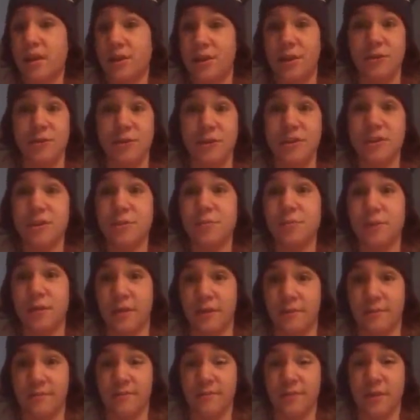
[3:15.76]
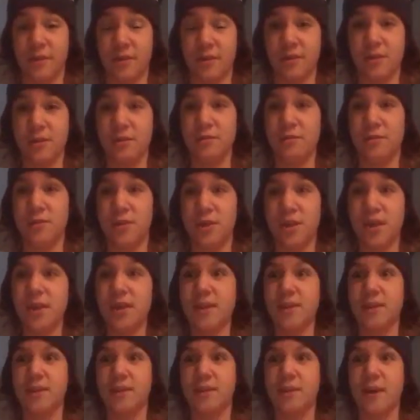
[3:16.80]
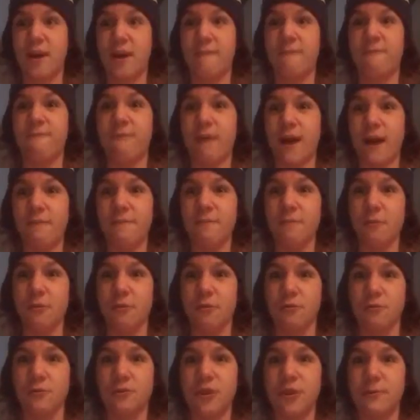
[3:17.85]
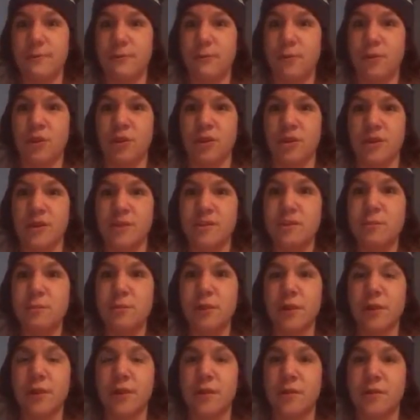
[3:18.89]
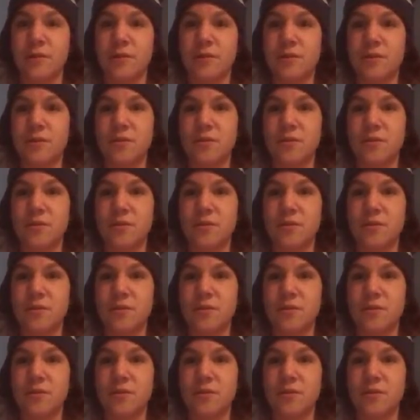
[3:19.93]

their discipline. You'd think a 5-year-old can put the discipline.